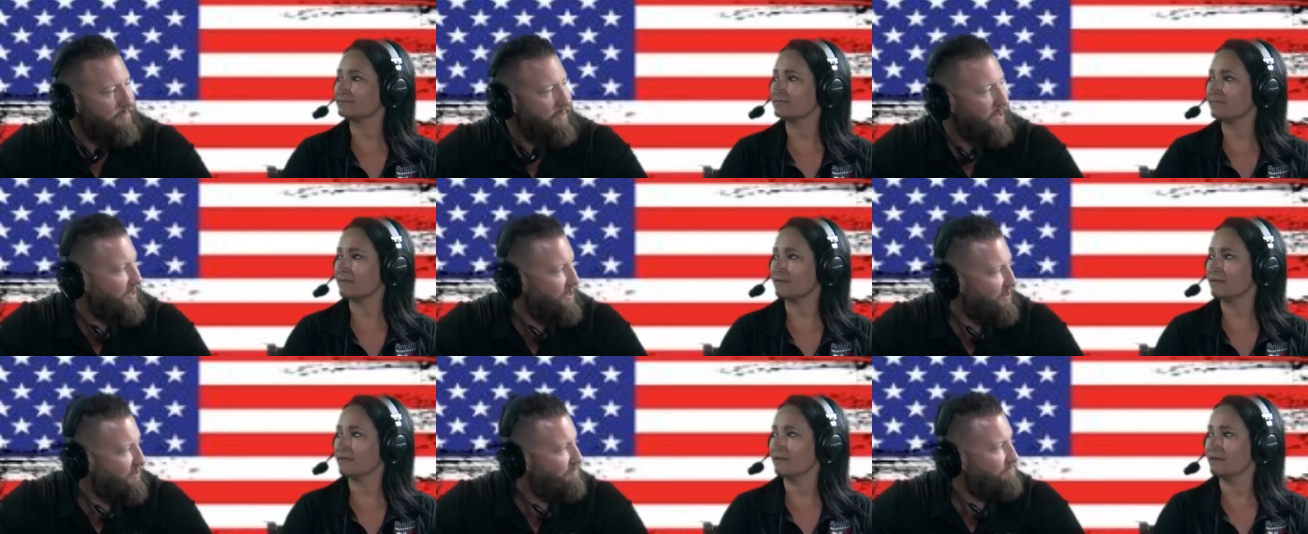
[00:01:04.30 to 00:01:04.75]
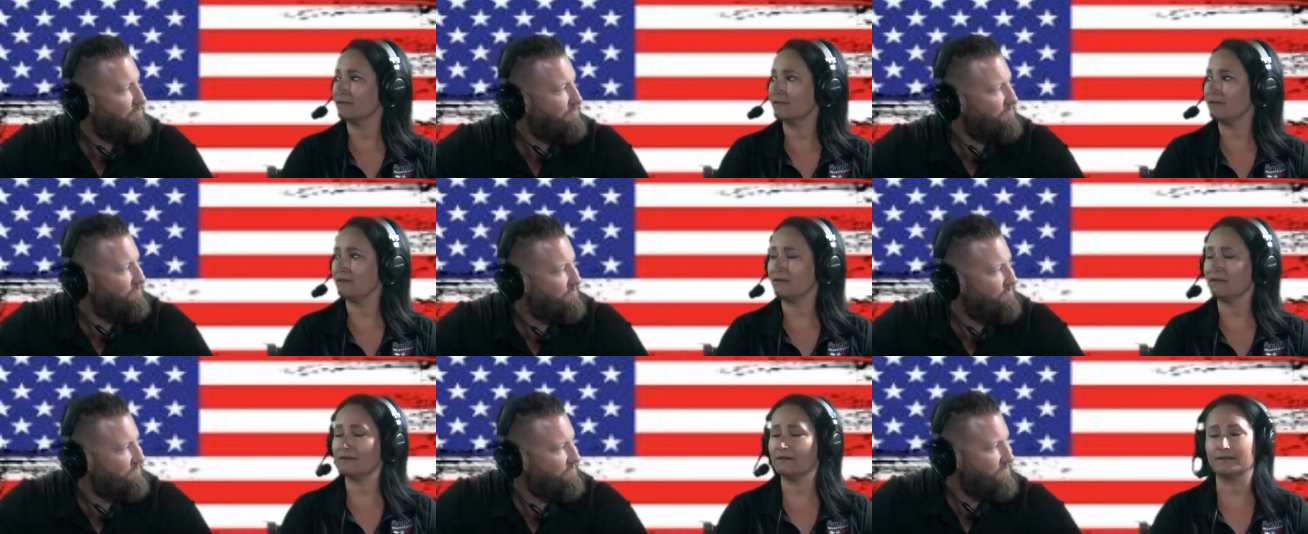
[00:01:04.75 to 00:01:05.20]
Speaker 1: you know.
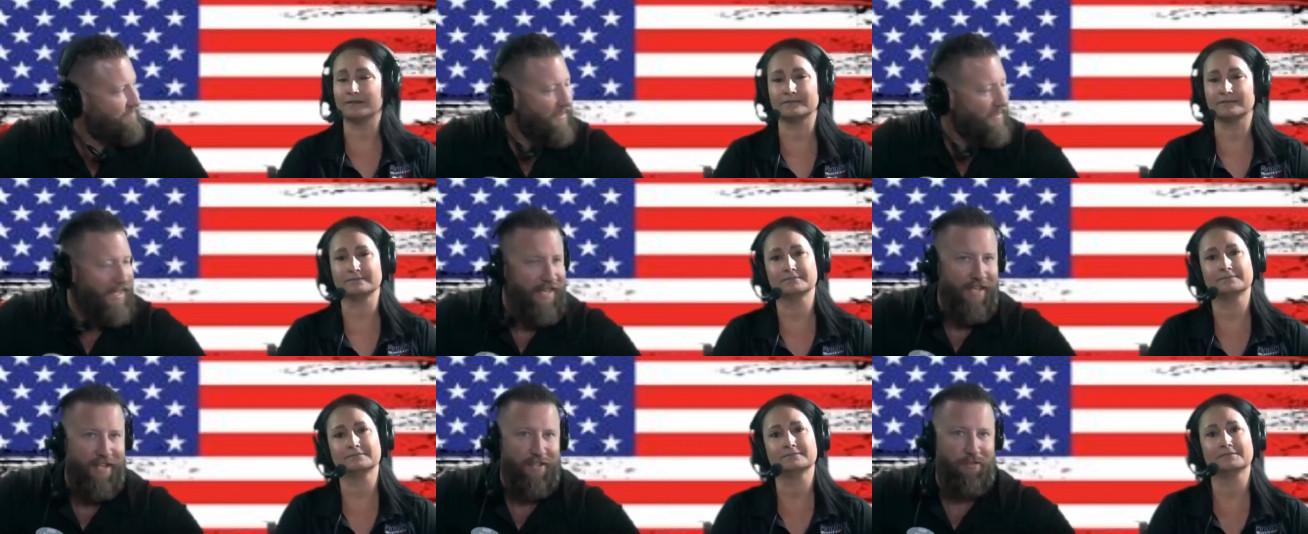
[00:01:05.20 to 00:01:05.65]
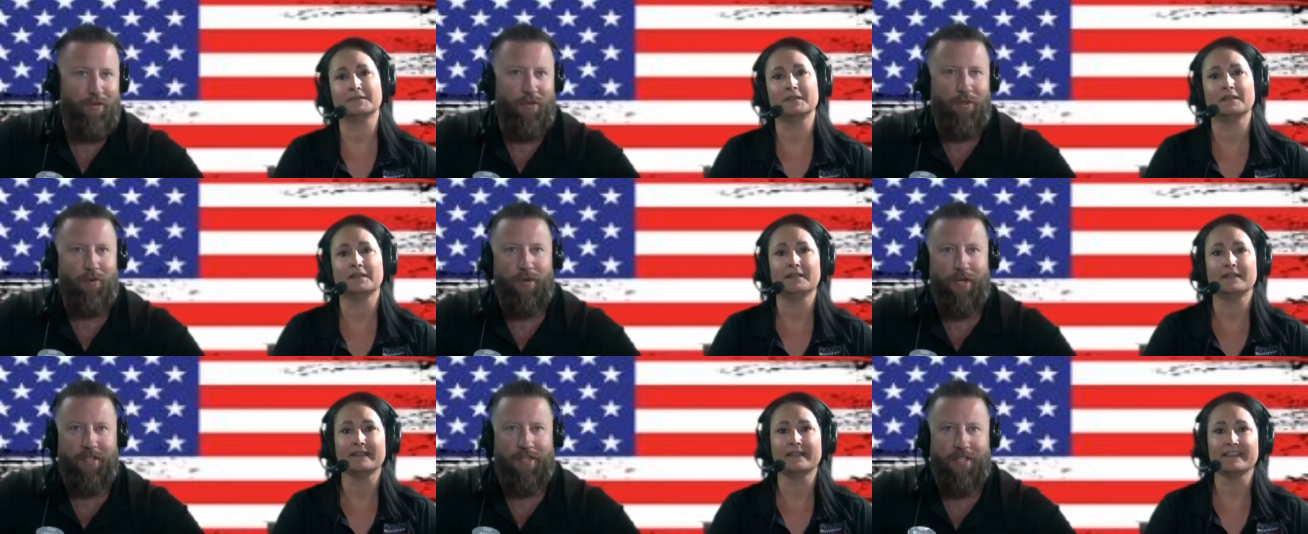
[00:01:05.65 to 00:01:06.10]
Yeah. It's
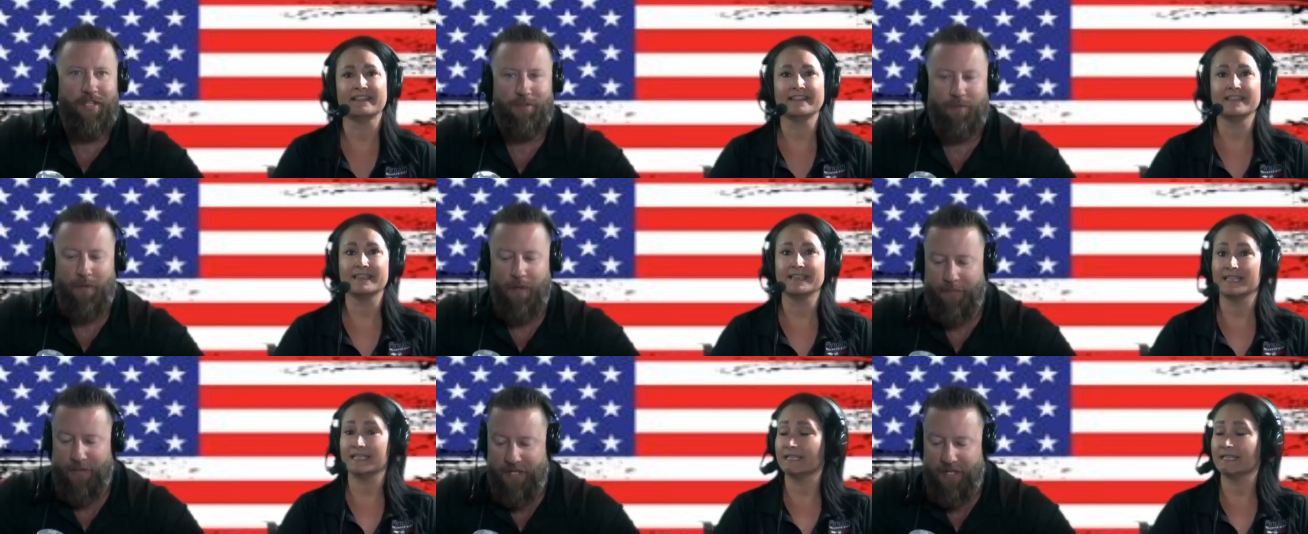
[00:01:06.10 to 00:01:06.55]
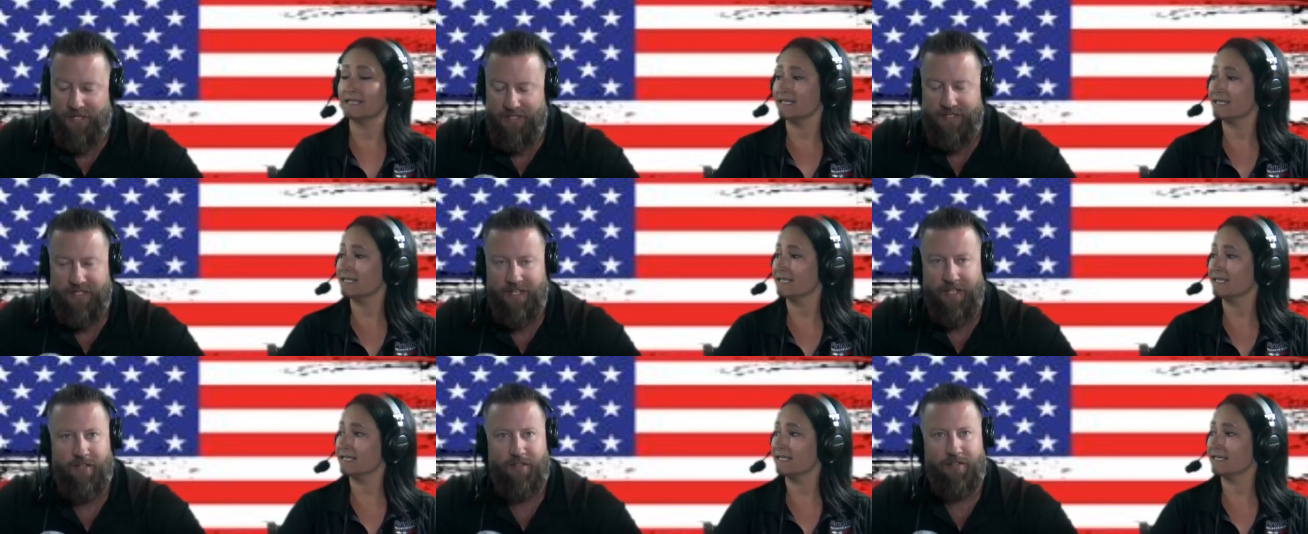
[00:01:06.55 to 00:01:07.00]
one of the weird things about being
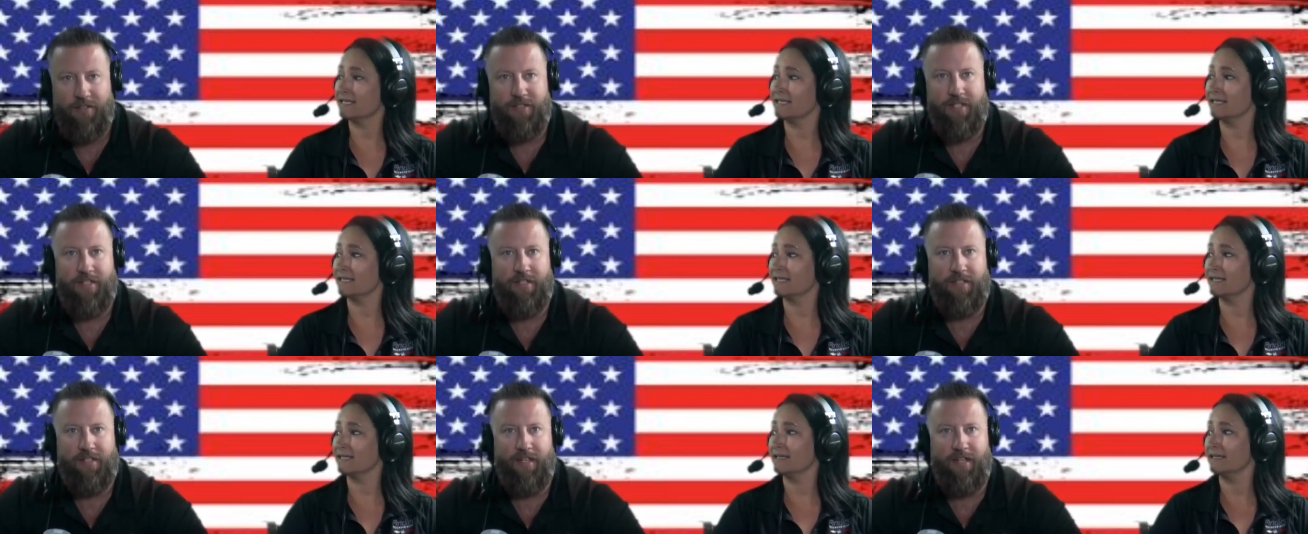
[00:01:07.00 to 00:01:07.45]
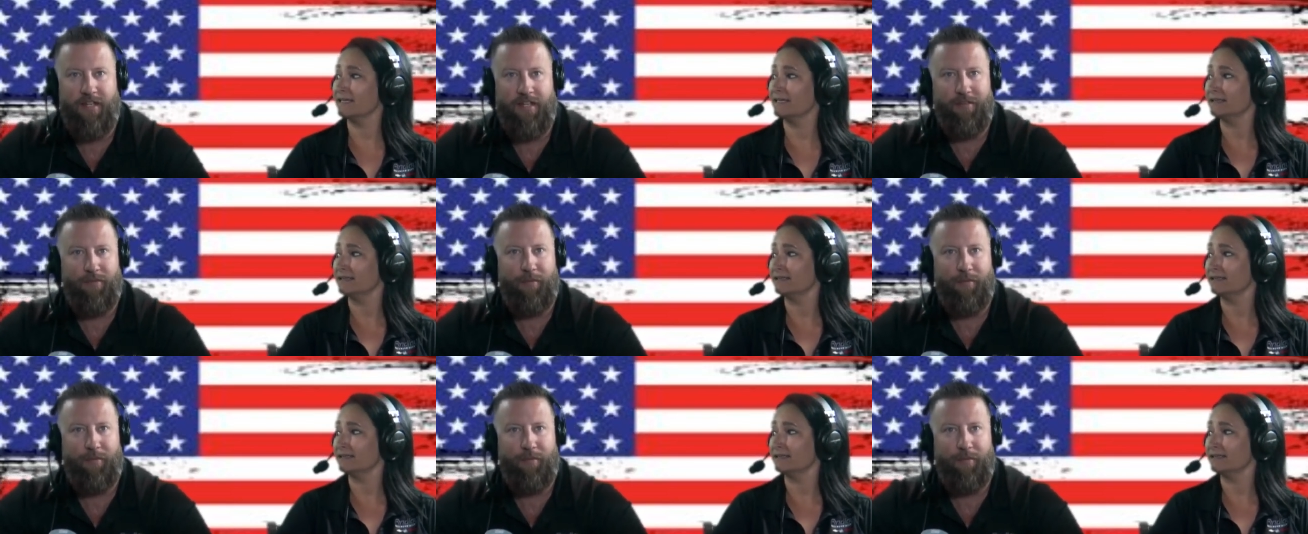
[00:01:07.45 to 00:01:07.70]
in sales that uh,